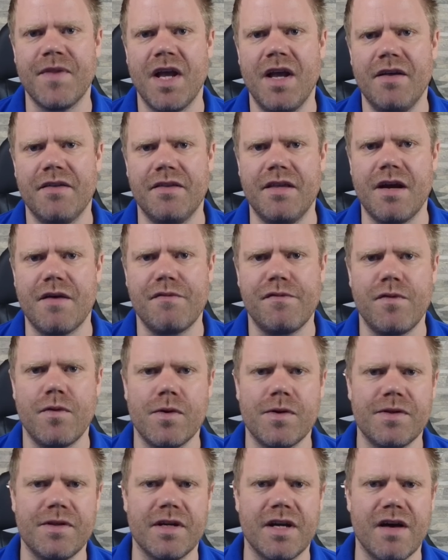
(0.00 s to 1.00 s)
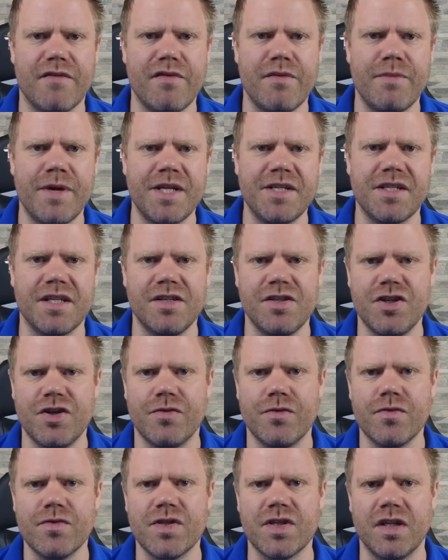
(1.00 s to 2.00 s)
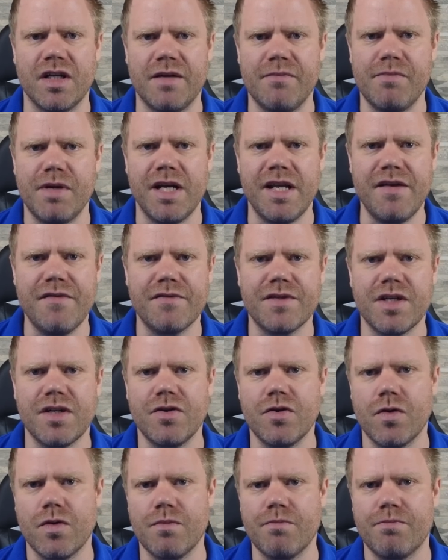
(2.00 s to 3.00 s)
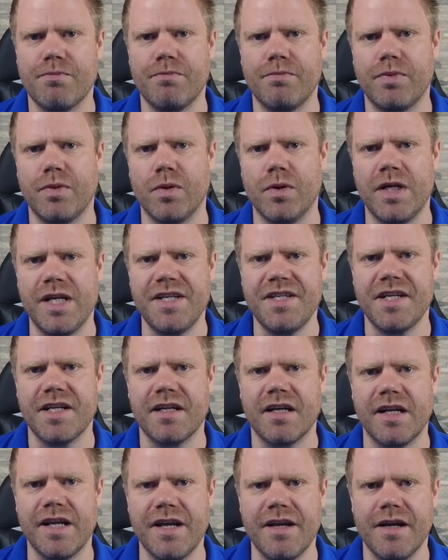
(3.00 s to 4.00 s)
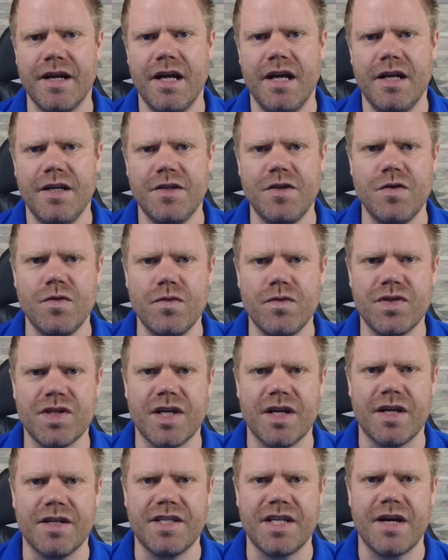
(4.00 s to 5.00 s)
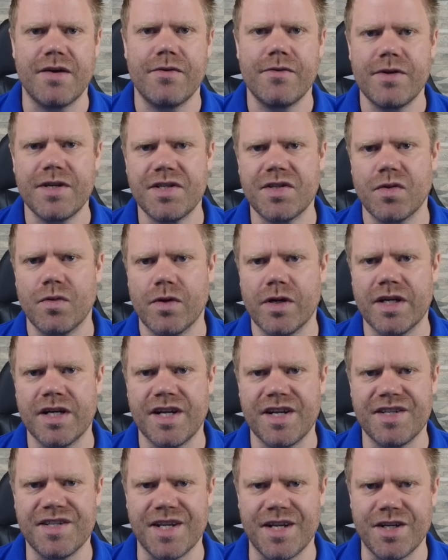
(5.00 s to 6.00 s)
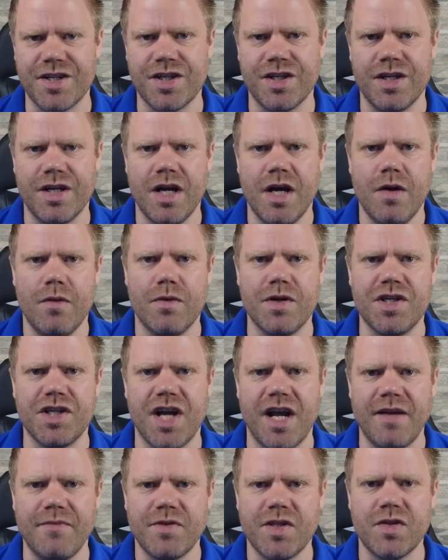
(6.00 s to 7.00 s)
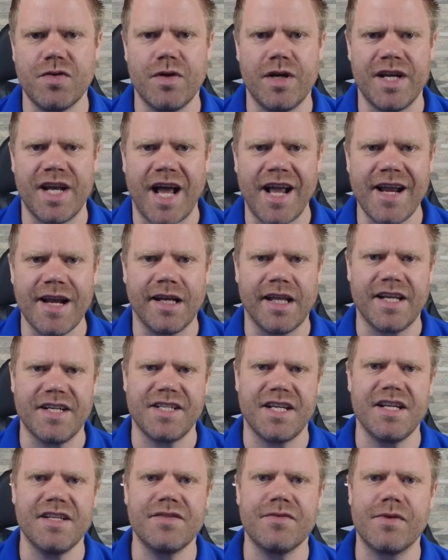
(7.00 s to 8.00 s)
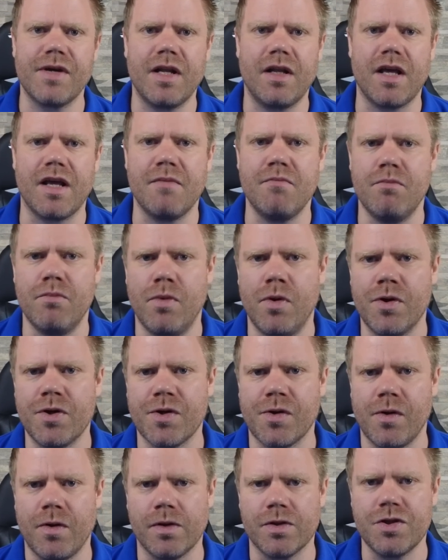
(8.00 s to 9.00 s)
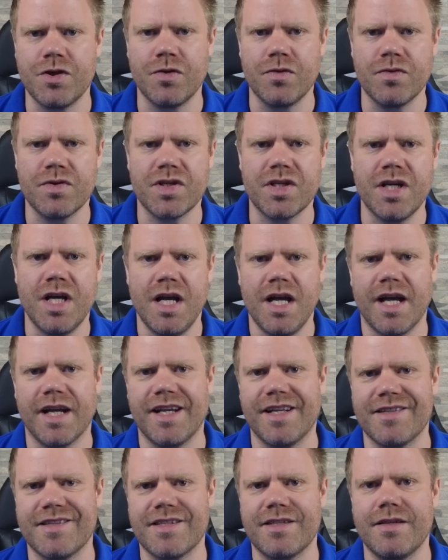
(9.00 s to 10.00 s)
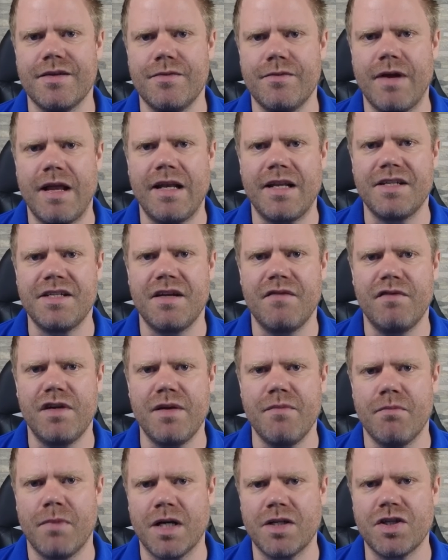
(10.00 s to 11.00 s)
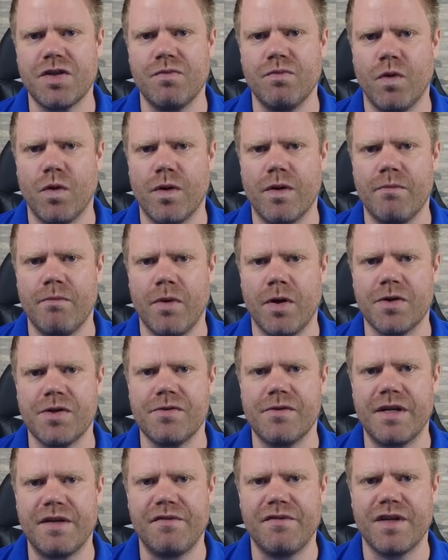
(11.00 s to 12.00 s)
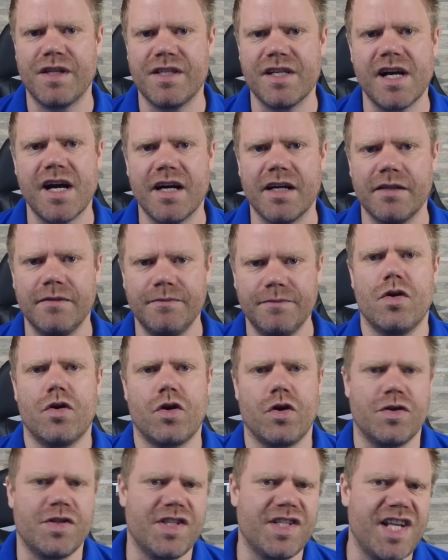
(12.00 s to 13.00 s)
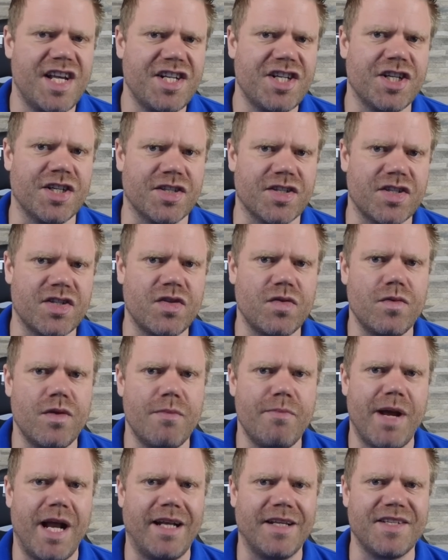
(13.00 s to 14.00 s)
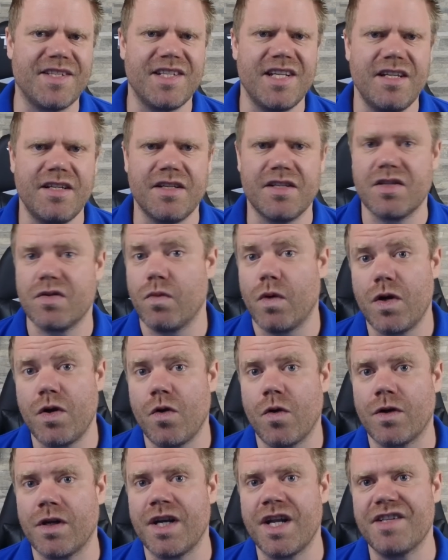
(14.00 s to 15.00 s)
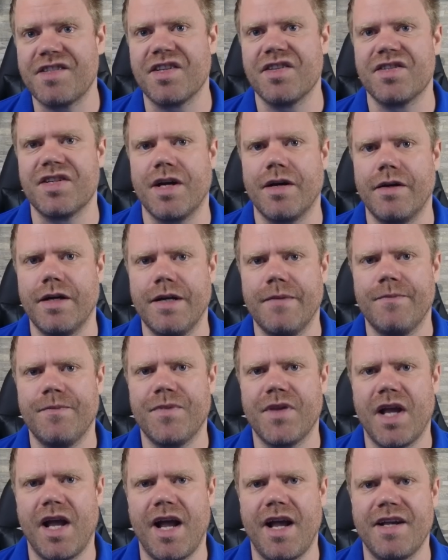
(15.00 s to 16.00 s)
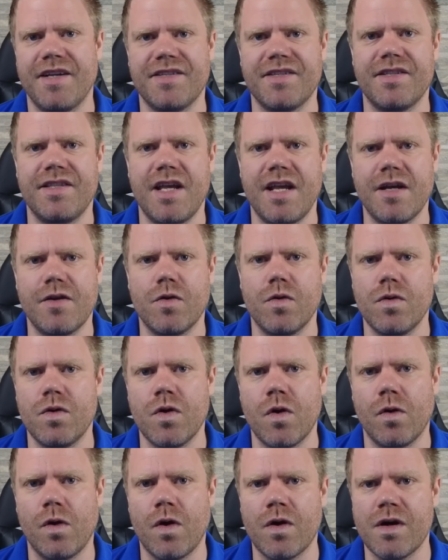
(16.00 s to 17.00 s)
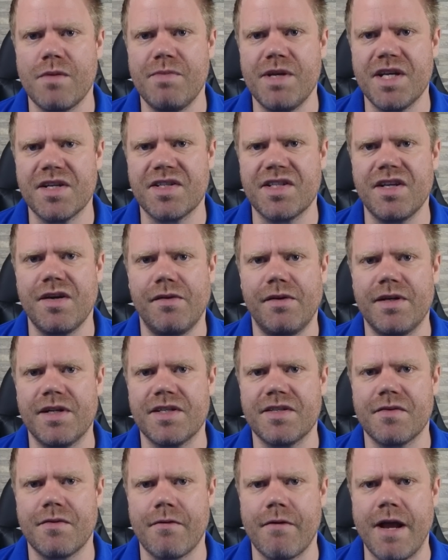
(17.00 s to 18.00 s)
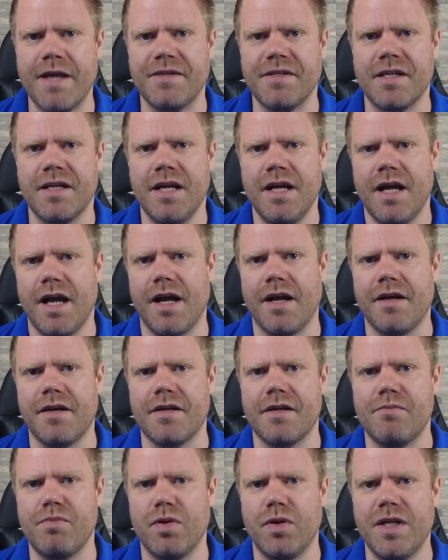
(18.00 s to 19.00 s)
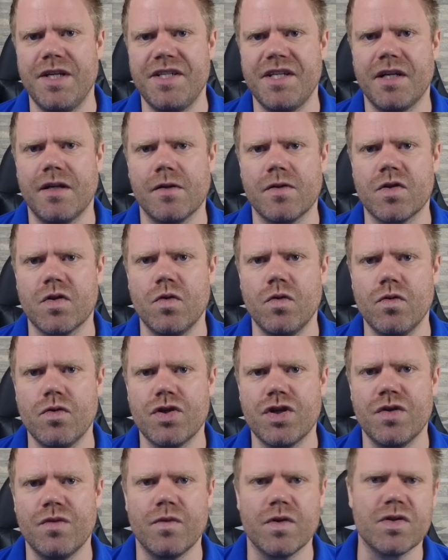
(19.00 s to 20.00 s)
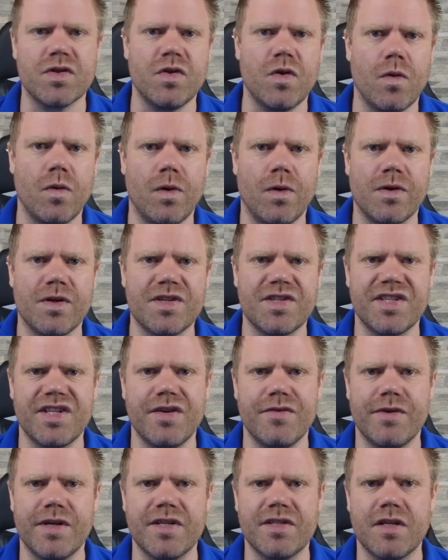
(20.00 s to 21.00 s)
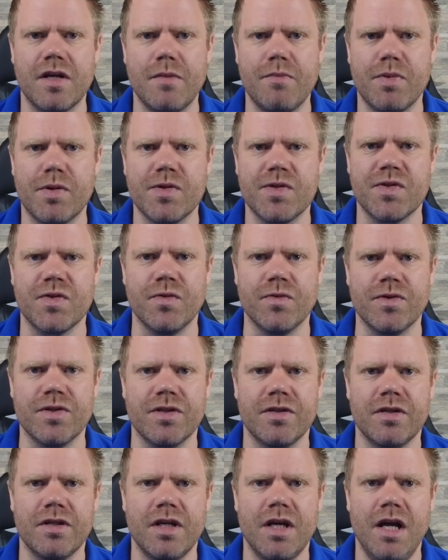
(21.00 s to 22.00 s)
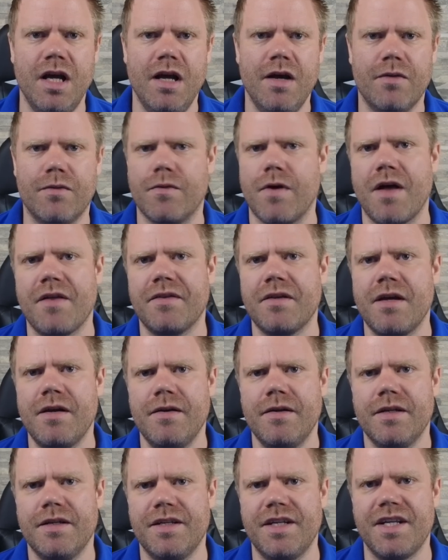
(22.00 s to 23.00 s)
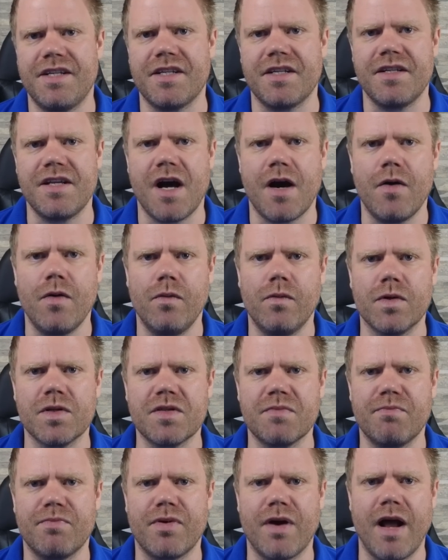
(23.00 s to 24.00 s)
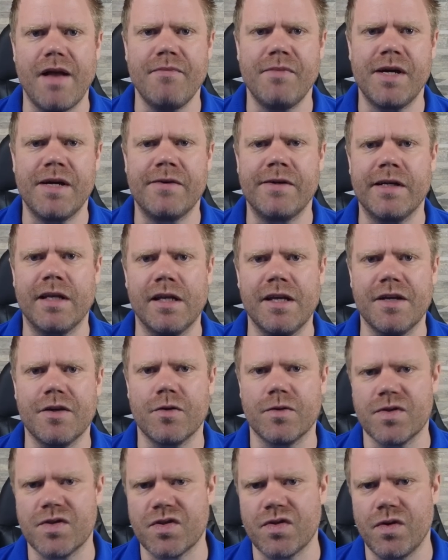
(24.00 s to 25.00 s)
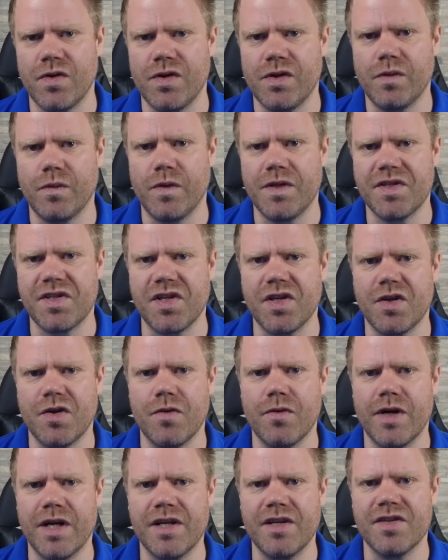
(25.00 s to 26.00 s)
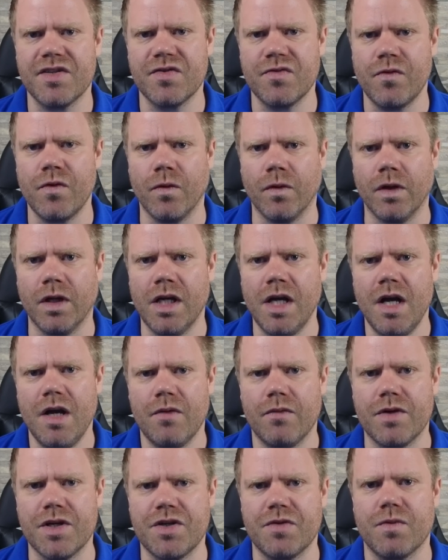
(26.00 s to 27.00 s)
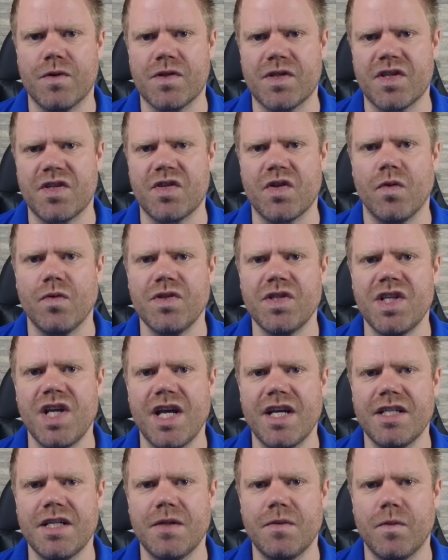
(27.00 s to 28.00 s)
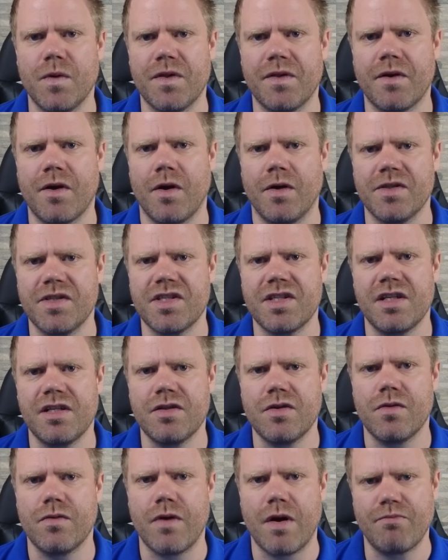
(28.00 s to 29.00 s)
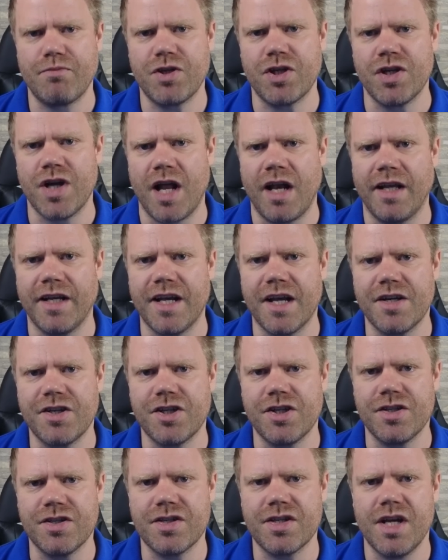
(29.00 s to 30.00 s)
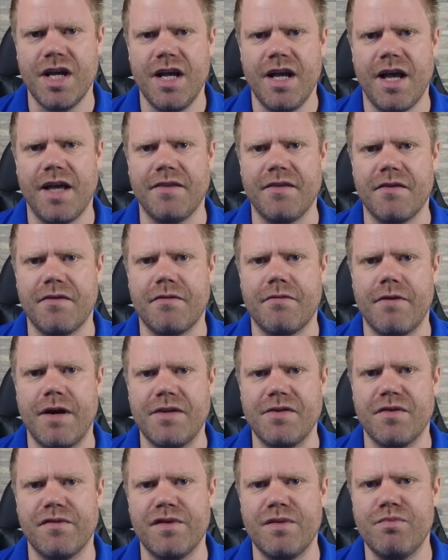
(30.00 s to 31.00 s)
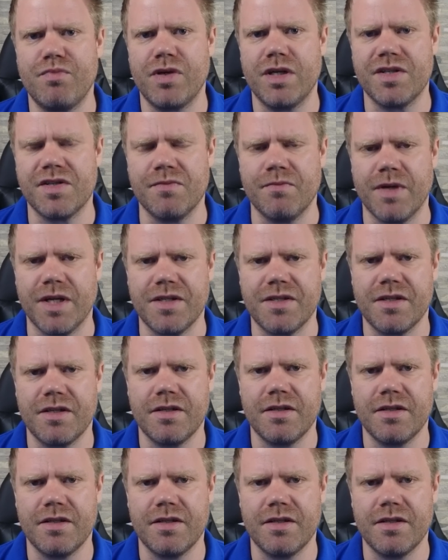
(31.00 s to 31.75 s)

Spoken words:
Therefore, the government in Jerusalem believed it could politically use a terrorist organization which aims to annihilate Israel and murder all Jews against the relatively much more moderate Fatah. Concessions to the Palestinians were not necessary, as they could no longer be a serious threat and a political solution was no longer seriously pursued. Rather, Netanyahu was primarily concerned with securing his rule, which was associated with constant corruption allegations and the threat of imprisonment.